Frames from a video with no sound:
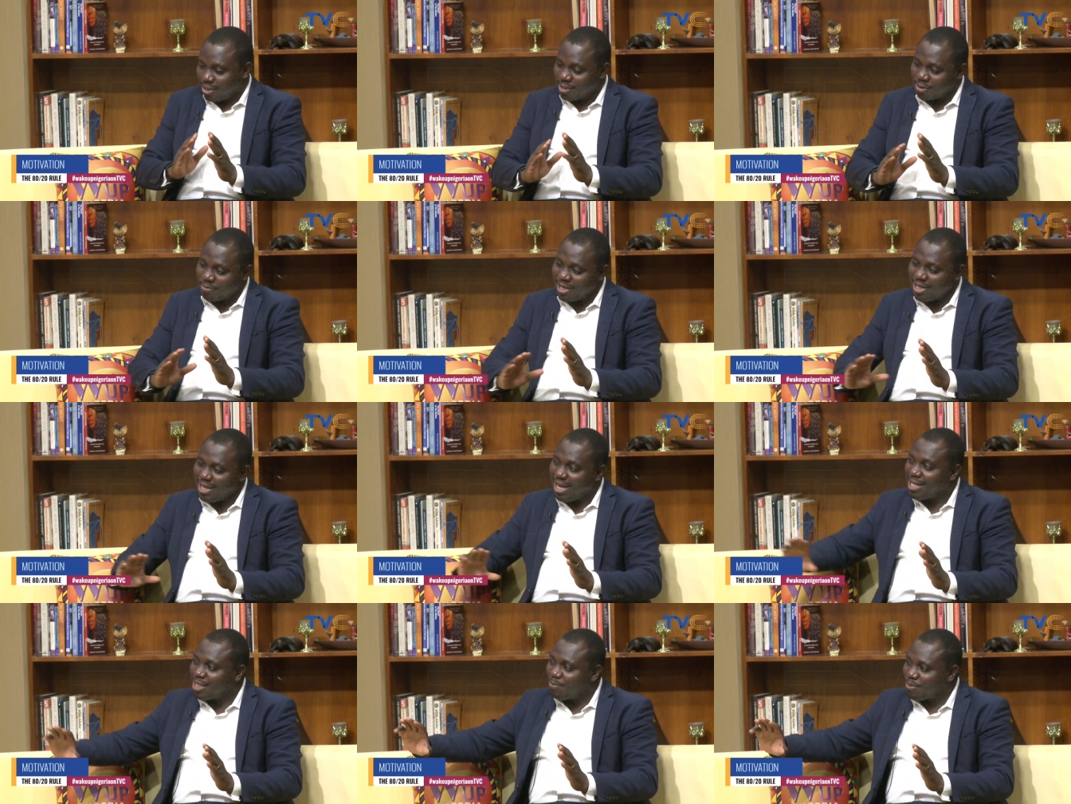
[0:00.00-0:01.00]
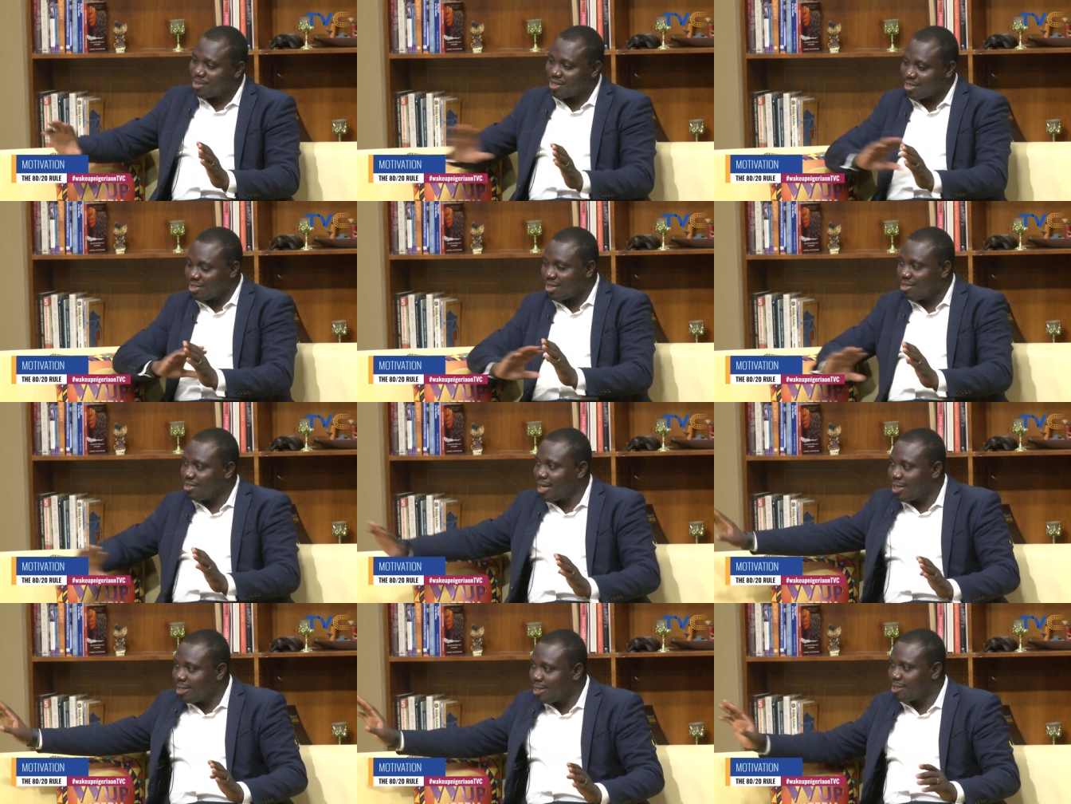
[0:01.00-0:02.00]
The remaining eighty percent
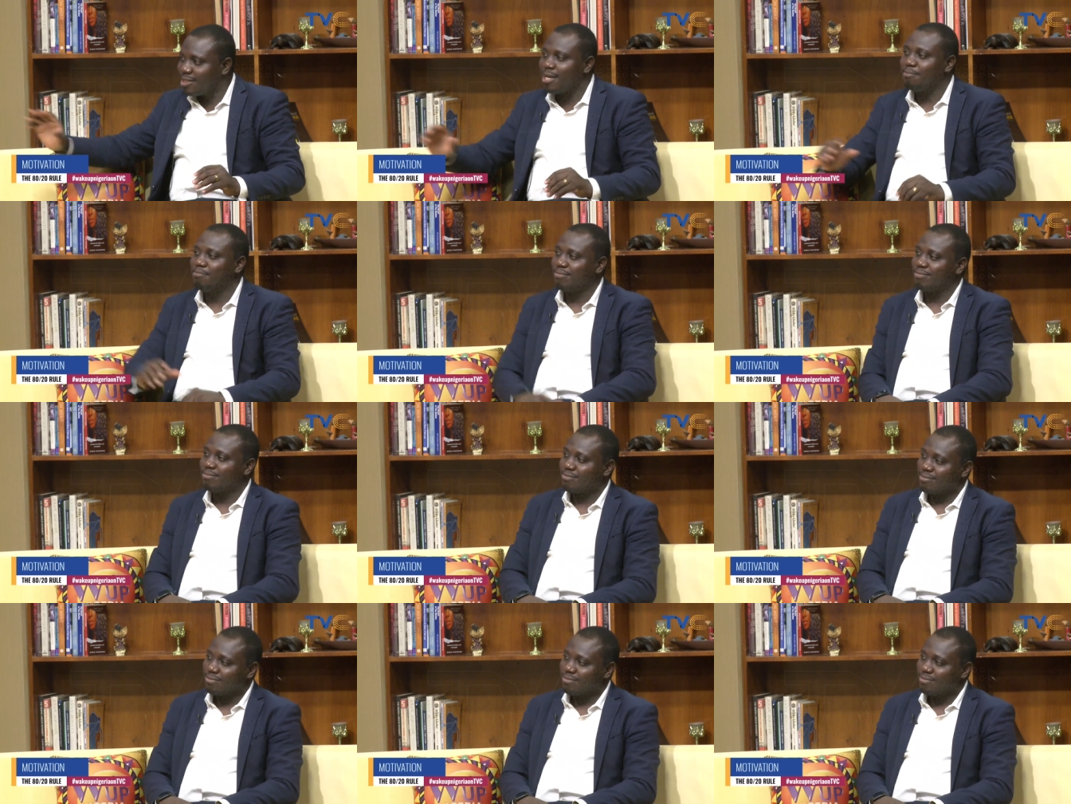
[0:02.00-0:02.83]
delegates them. Delegate.